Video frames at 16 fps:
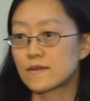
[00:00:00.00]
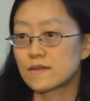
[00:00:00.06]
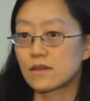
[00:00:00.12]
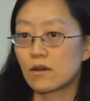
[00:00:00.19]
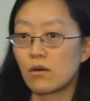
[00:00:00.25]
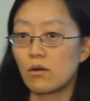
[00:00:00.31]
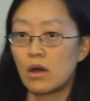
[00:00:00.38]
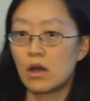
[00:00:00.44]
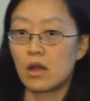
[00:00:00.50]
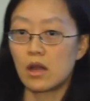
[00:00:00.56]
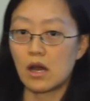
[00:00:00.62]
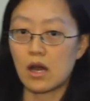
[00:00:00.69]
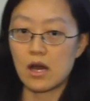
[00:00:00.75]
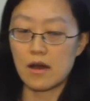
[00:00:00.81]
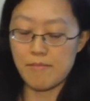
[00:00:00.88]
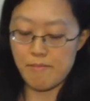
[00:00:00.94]
So
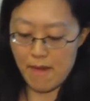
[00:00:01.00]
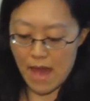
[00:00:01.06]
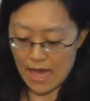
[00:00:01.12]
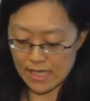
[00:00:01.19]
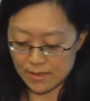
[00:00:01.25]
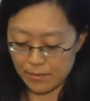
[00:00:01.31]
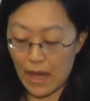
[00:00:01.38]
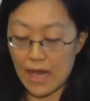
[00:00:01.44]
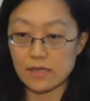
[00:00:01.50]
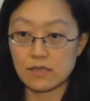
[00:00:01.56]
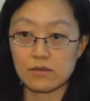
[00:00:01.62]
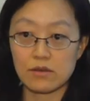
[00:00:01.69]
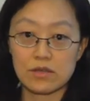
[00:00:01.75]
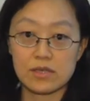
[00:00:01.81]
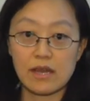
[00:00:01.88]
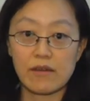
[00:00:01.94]
mass specs, so
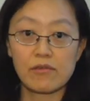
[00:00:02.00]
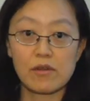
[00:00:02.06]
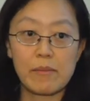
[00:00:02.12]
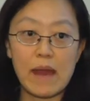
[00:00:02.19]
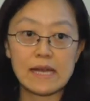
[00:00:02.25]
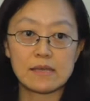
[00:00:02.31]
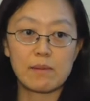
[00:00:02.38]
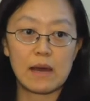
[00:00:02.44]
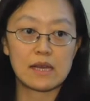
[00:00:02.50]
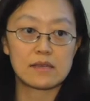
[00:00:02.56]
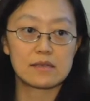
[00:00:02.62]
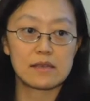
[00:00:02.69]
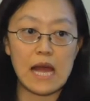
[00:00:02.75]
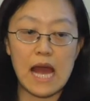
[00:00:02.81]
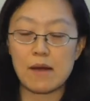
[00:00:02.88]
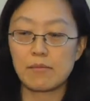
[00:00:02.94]
there are several mass
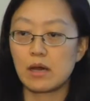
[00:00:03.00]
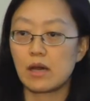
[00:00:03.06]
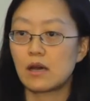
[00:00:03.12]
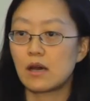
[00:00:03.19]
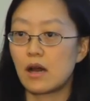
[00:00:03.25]
specs lab